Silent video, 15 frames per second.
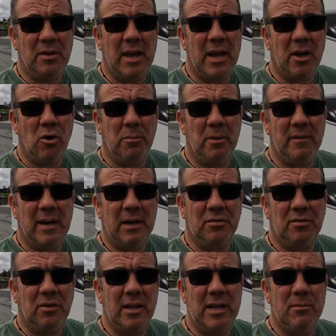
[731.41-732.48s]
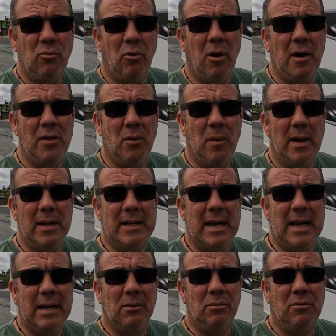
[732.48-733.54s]
get a couple of hours sleep right the way
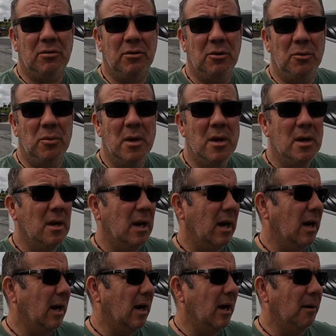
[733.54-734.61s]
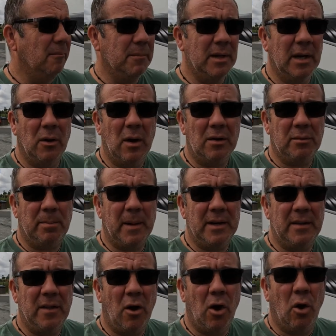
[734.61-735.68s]
down to
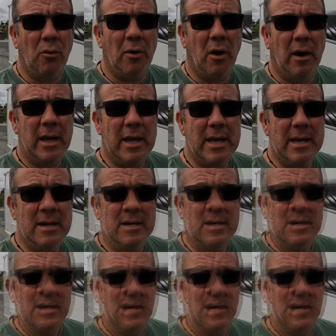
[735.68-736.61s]
spending the whole night here.